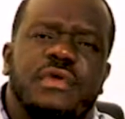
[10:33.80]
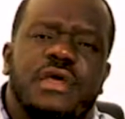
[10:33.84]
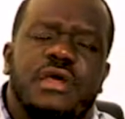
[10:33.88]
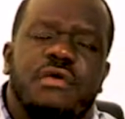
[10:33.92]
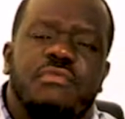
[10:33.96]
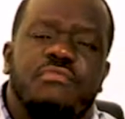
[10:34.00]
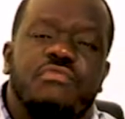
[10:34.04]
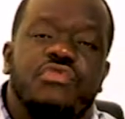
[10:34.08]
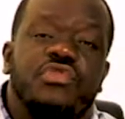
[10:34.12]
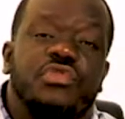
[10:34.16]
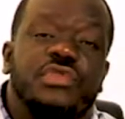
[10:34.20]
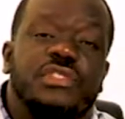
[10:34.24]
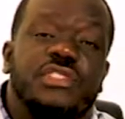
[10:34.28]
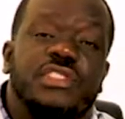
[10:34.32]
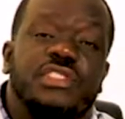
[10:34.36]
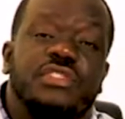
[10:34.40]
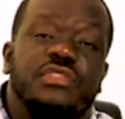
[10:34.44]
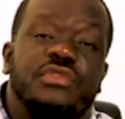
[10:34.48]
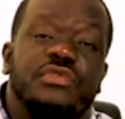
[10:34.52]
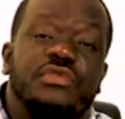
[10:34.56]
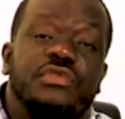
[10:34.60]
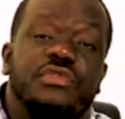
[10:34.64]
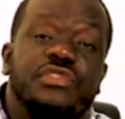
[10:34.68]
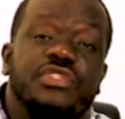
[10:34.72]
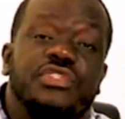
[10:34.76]
Moses
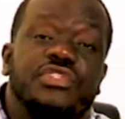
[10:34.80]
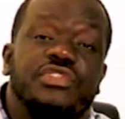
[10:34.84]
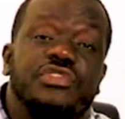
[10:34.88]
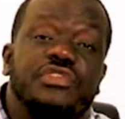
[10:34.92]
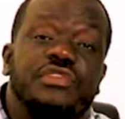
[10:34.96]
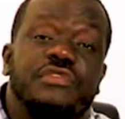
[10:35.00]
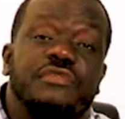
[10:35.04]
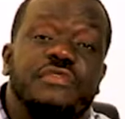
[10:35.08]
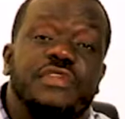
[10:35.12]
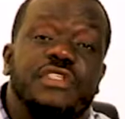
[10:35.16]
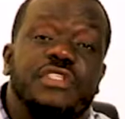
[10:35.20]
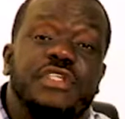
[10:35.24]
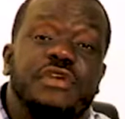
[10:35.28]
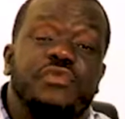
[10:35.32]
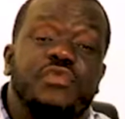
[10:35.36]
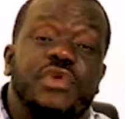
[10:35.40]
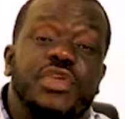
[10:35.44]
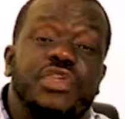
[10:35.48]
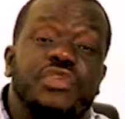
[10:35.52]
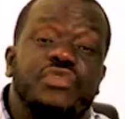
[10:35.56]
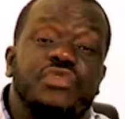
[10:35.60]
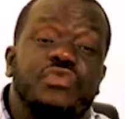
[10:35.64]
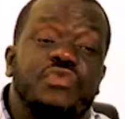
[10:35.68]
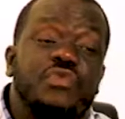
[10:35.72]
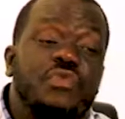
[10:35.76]
told the children of Israel,
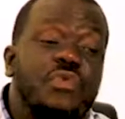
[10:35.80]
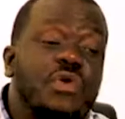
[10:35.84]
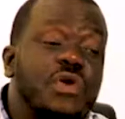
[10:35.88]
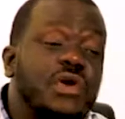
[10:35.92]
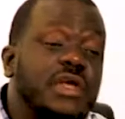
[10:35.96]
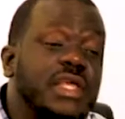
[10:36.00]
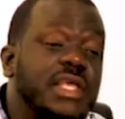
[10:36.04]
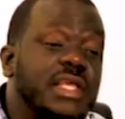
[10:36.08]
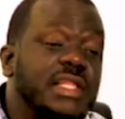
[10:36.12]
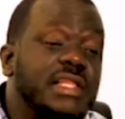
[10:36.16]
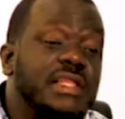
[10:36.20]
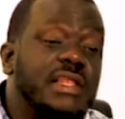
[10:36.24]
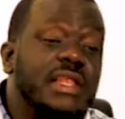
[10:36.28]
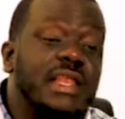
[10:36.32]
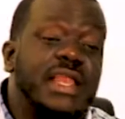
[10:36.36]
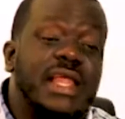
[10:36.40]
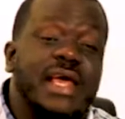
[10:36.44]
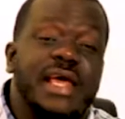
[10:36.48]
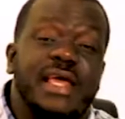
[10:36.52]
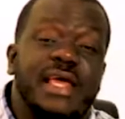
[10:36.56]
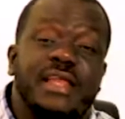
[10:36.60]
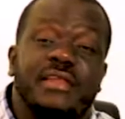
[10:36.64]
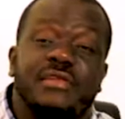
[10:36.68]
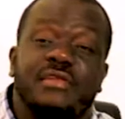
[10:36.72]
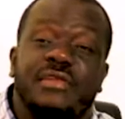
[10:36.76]
when you walk in the
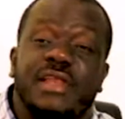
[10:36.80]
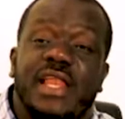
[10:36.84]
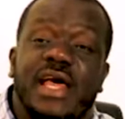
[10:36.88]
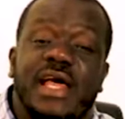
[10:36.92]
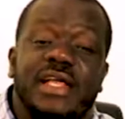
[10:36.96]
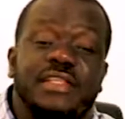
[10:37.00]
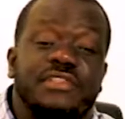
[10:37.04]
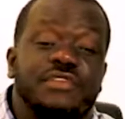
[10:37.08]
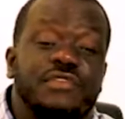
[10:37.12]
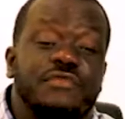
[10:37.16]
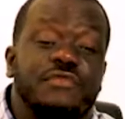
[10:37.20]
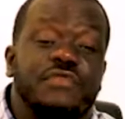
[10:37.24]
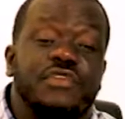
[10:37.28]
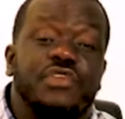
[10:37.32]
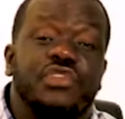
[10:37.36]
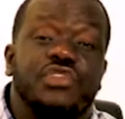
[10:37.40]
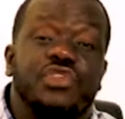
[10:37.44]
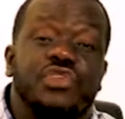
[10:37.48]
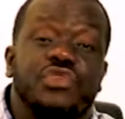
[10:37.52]
light of God,